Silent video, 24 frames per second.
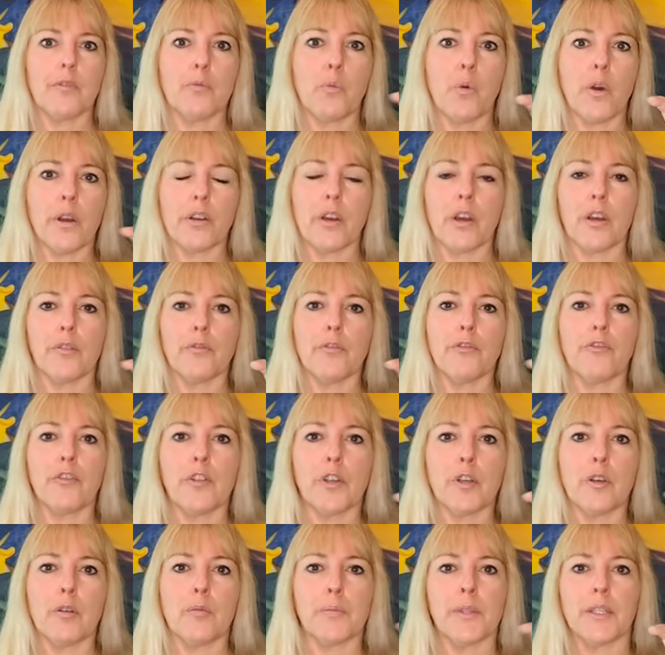one on
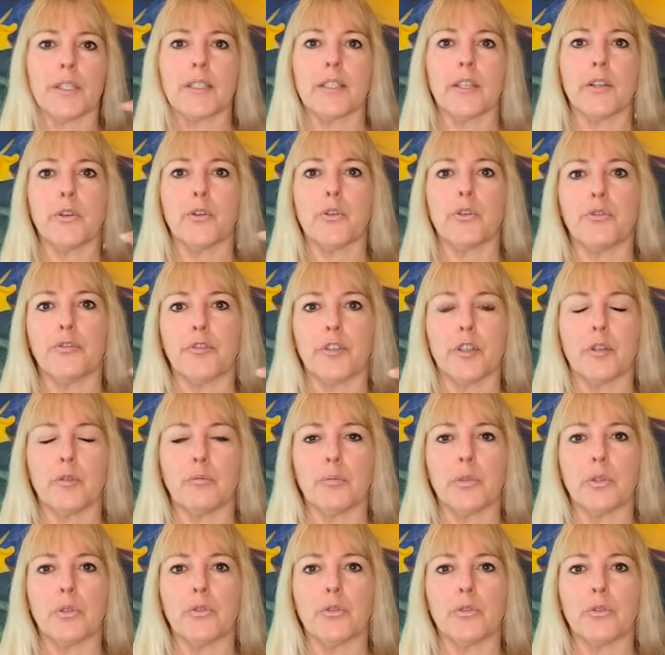film, the single film
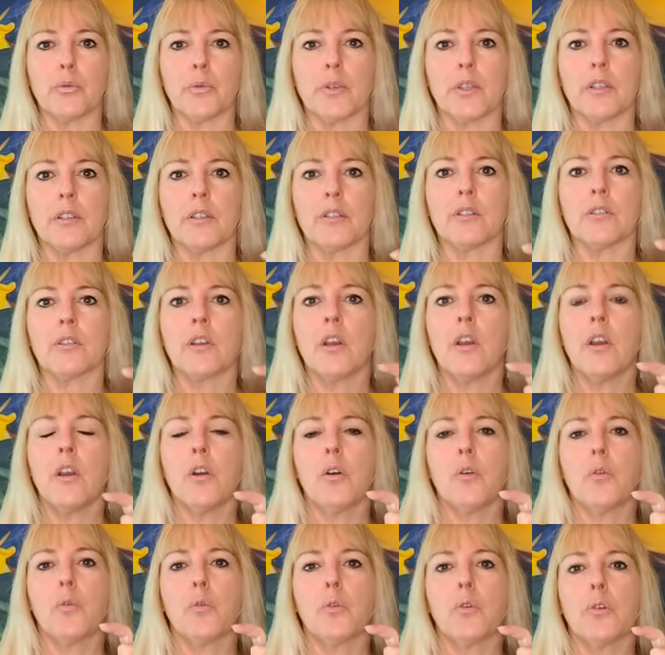use ones,
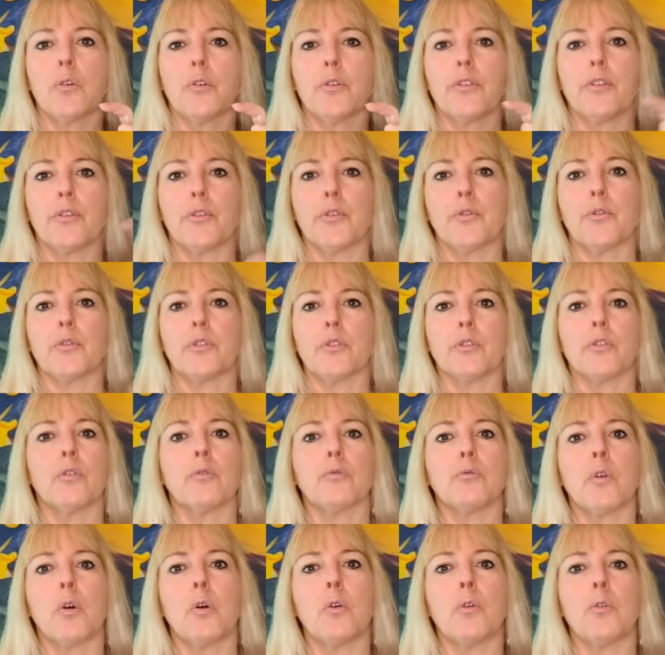or they're using the
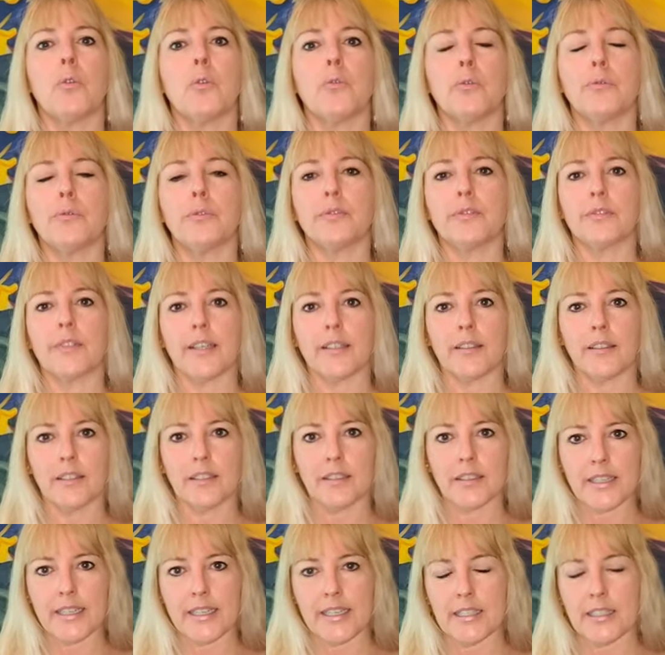roll, like the
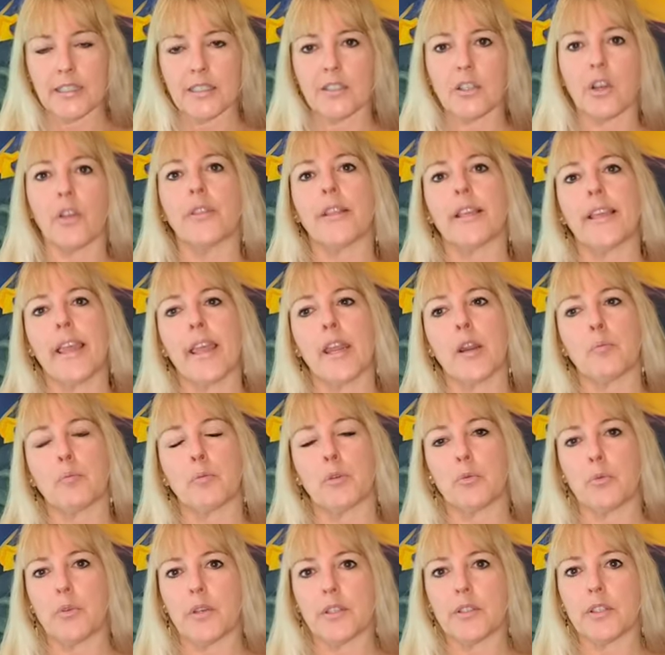lens on the
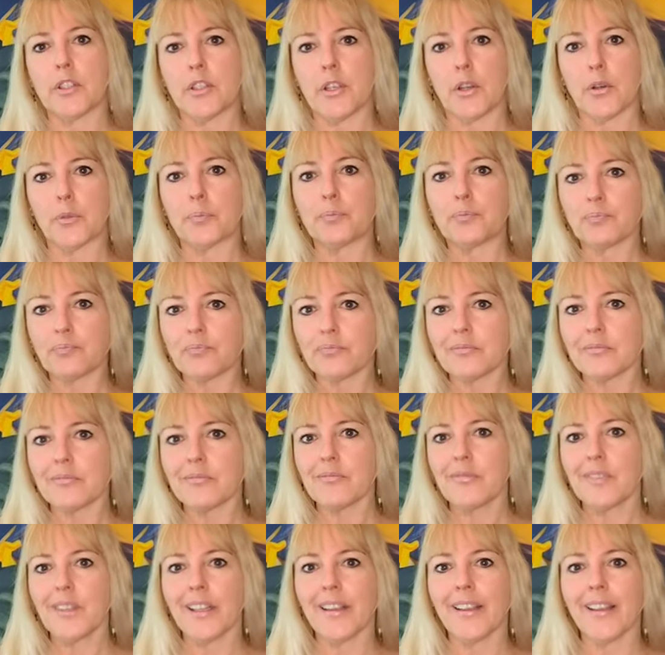camera one. So,
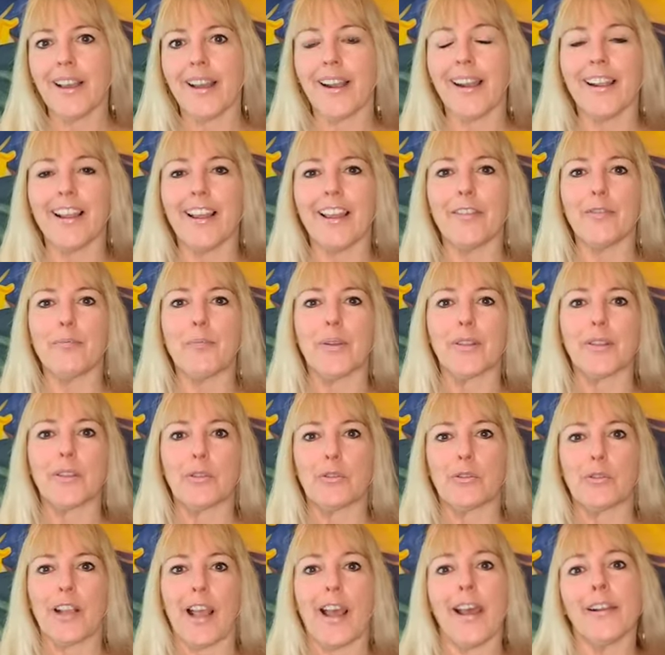but
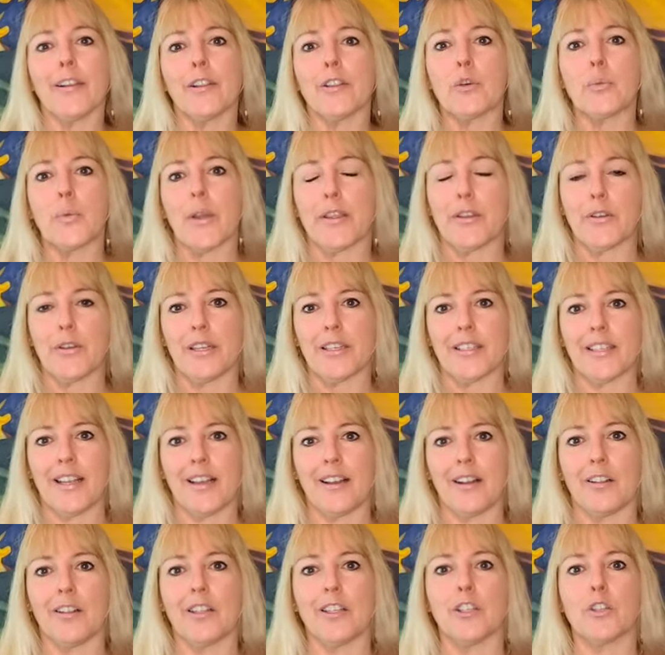kind of the way you can
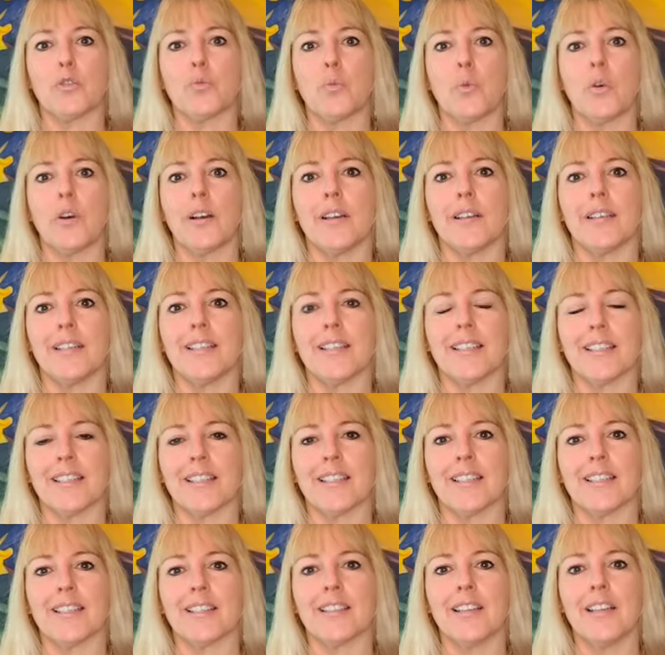tell is one
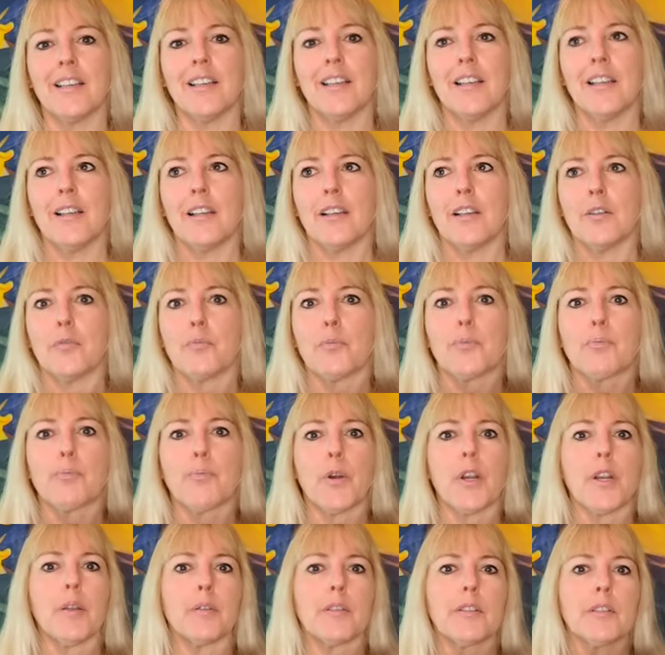is
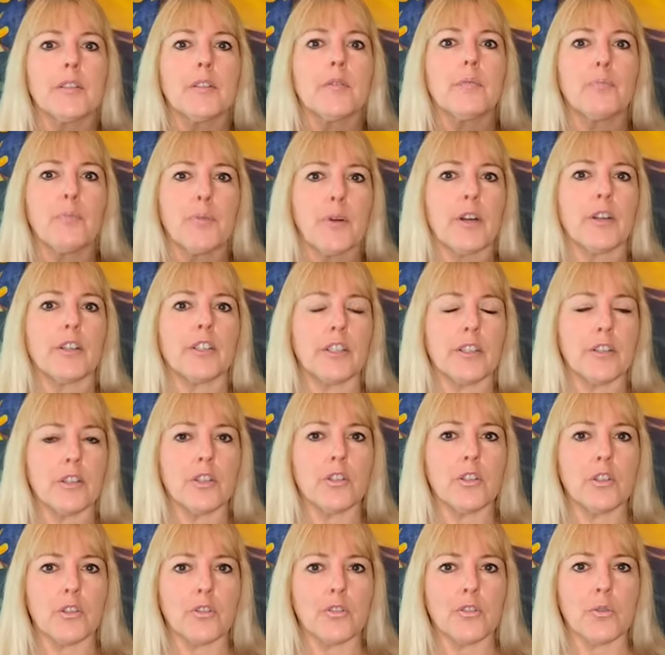pretty, partially the
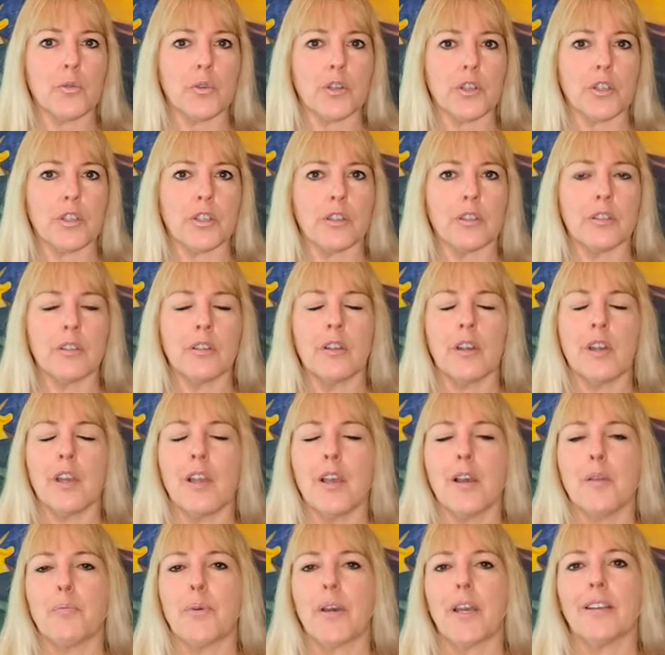distortion,
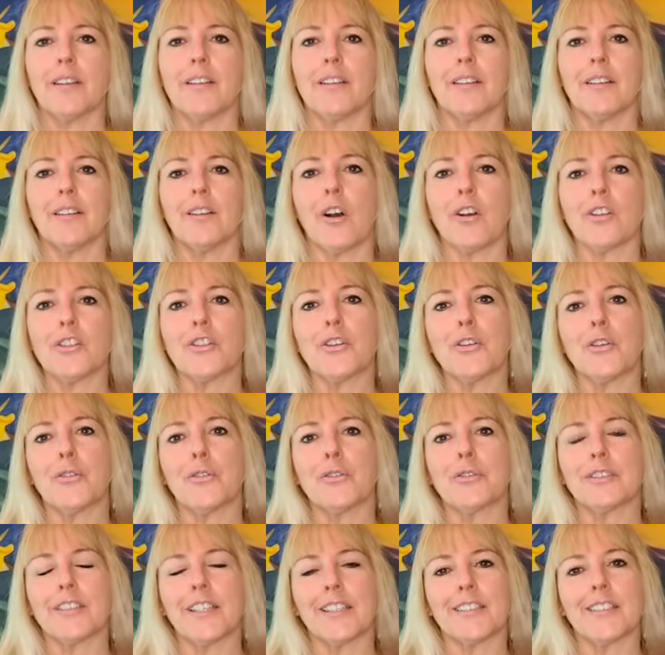but also
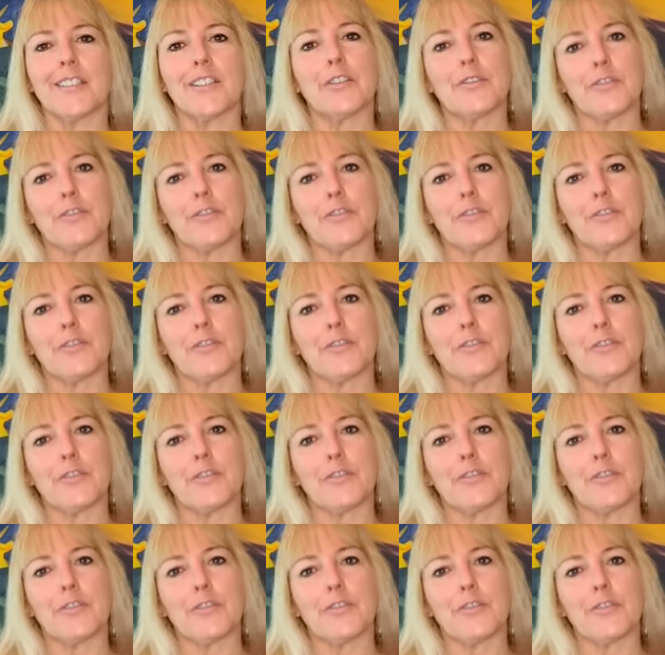like the